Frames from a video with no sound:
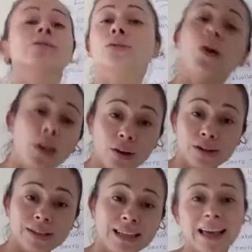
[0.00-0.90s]

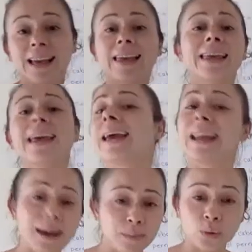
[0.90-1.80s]
Todos
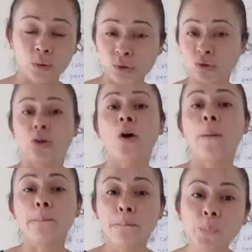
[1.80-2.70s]
queremos
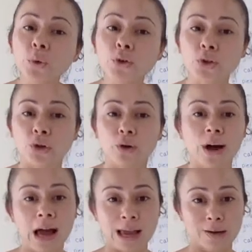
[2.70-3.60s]
mucho
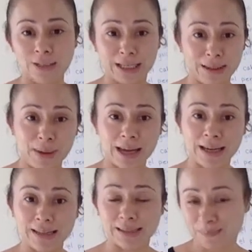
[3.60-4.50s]
a los
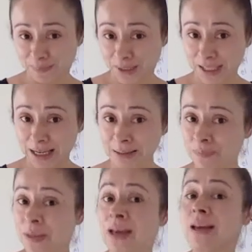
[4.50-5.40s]
animales. ¿Sí?
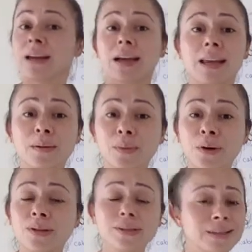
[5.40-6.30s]

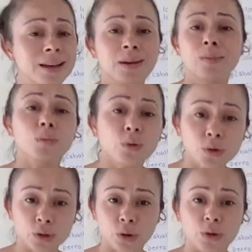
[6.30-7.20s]
Queremos
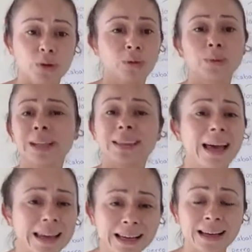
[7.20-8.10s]
mucho. We
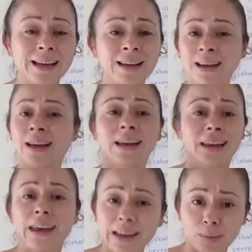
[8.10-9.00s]
like
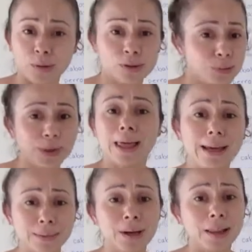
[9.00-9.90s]
animals. We like
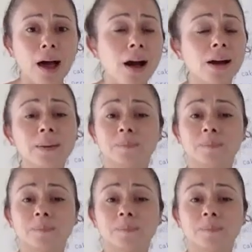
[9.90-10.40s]
them a lot.